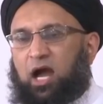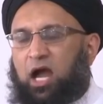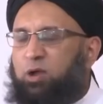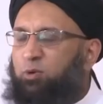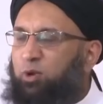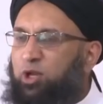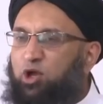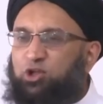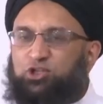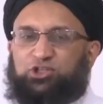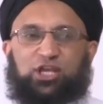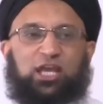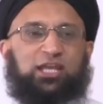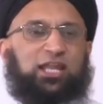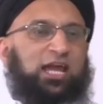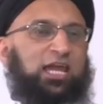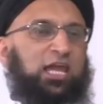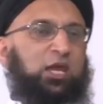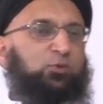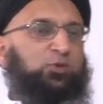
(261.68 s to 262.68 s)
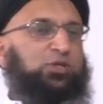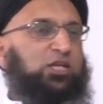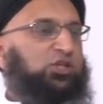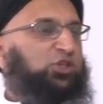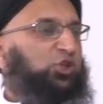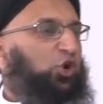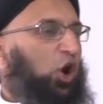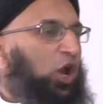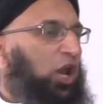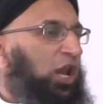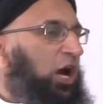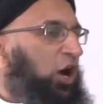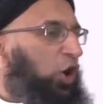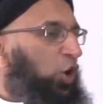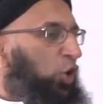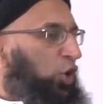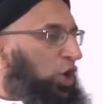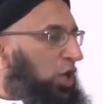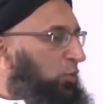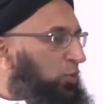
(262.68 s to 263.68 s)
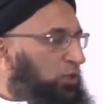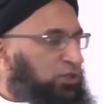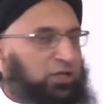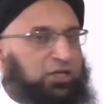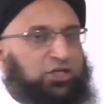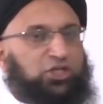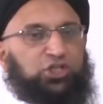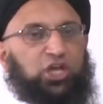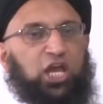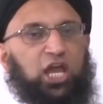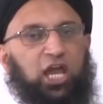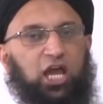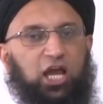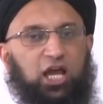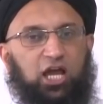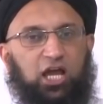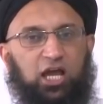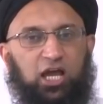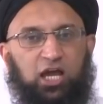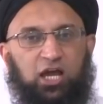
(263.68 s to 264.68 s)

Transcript: I will not say that he was a scholar or he was a sheikh